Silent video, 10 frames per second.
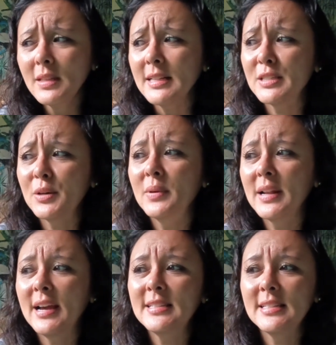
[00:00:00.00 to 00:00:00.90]
So when
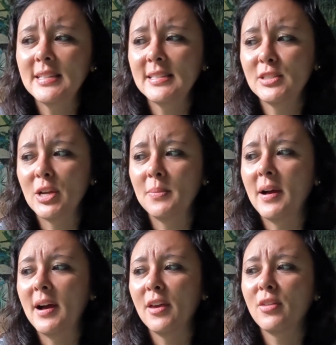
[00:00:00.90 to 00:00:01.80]
I did this trip,
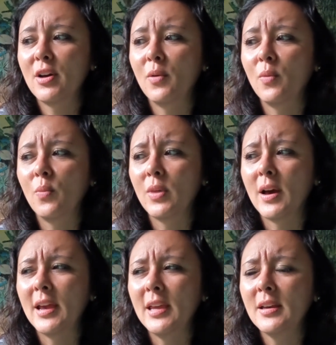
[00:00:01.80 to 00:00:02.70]
I thought the
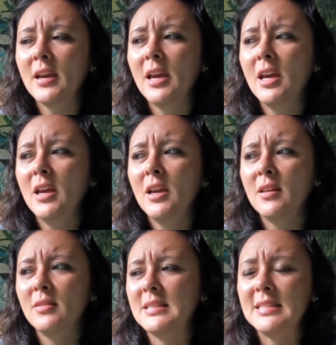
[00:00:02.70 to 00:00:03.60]
hike,
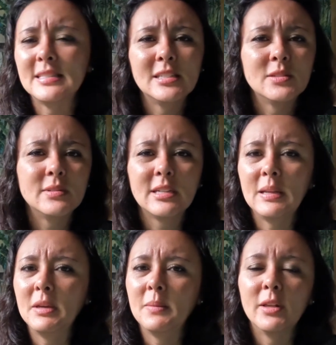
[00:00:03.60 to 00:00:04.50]
the distance was going
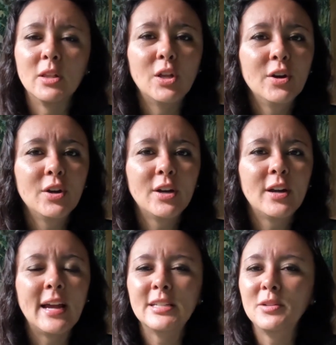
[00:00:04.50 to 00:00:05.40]
to be a bit longer.
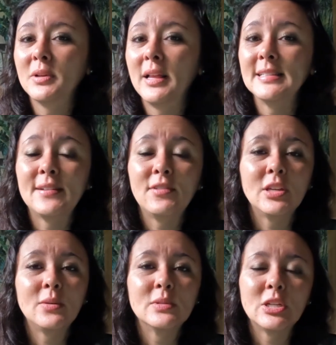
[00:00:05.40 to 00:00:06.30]
I didn't realize
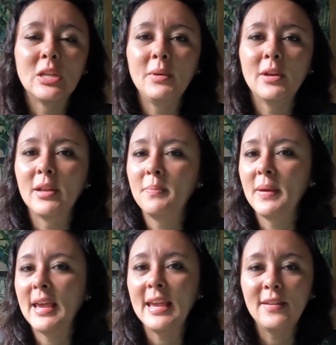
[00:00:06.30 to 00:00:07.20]
everything was going to be on a
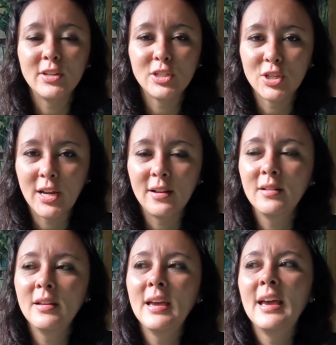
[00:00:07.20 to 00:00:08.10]
paved
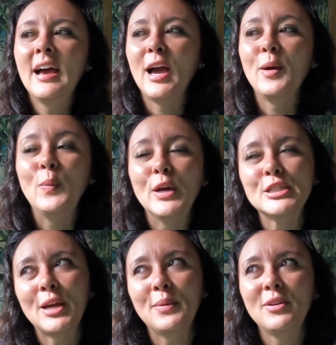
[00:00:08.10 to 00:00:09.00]
trail. I
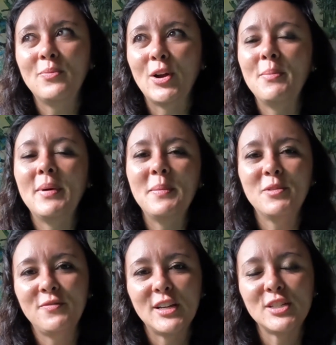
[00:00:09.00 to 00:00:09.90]
wish I would have brought my
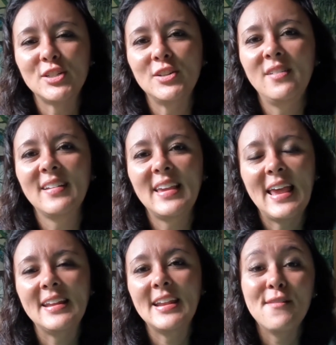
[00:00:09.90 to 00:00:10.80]
professional
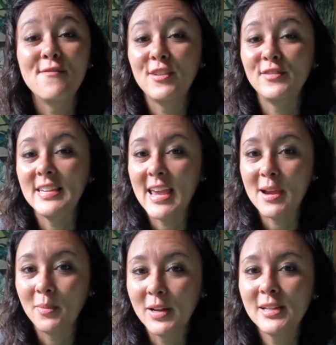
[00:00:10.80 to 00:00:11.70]
Canon M50
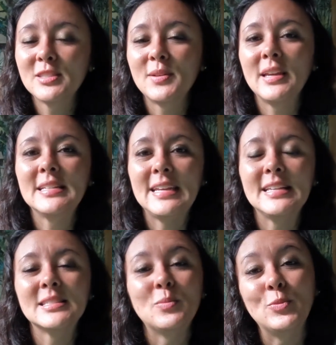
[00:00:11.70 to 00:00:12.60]
camera so I could
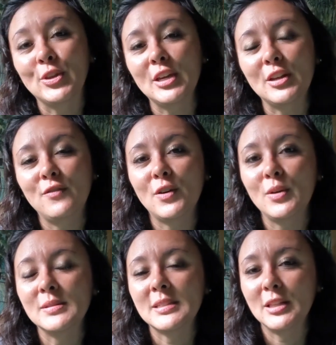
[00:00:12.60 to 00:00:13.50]
take some really good
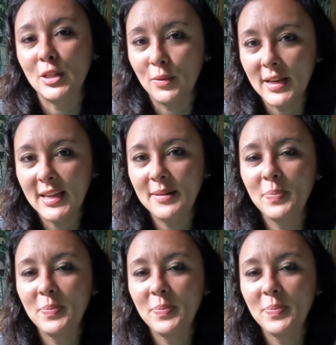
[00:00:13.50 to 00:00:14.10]
photos in low light.